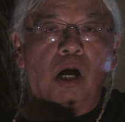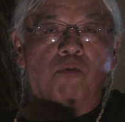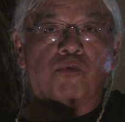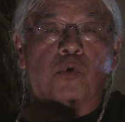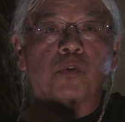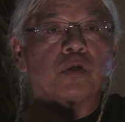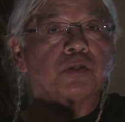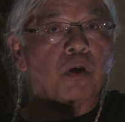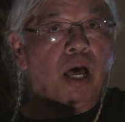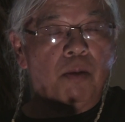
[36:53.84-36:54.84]
for the
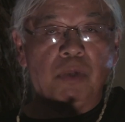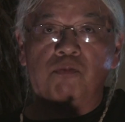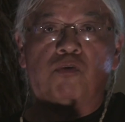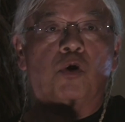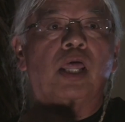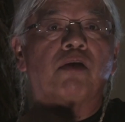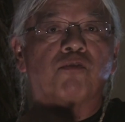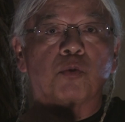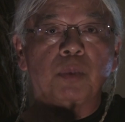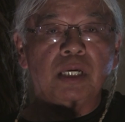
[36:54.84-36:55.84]
tribe. And
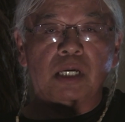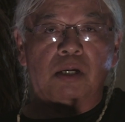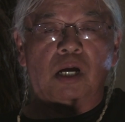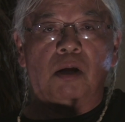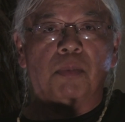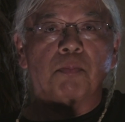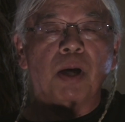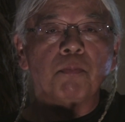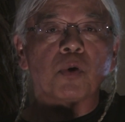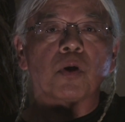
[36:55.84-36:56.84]
for me, I'm a
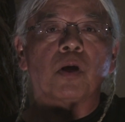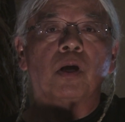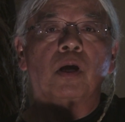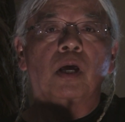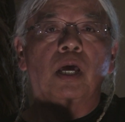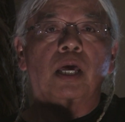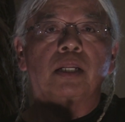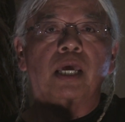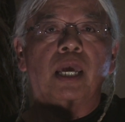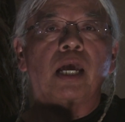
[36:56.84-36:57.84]
member,
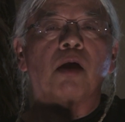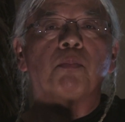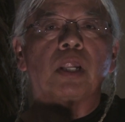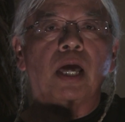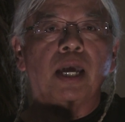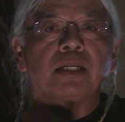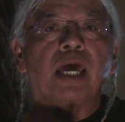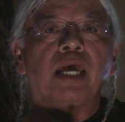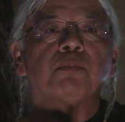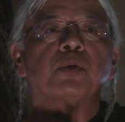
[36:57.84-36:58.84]
and they apply
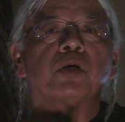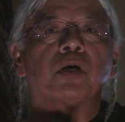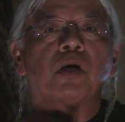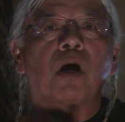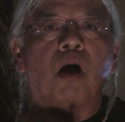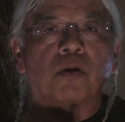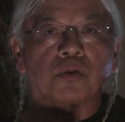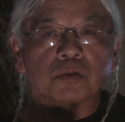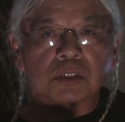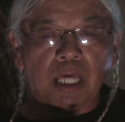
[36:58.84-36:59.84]
NAGPRA on
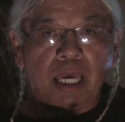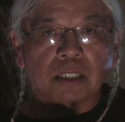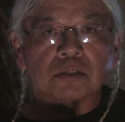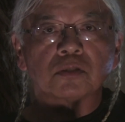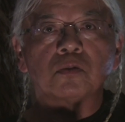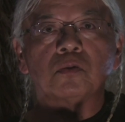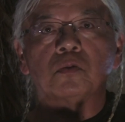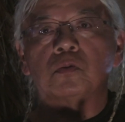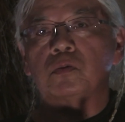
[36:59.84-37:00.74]
those lands. So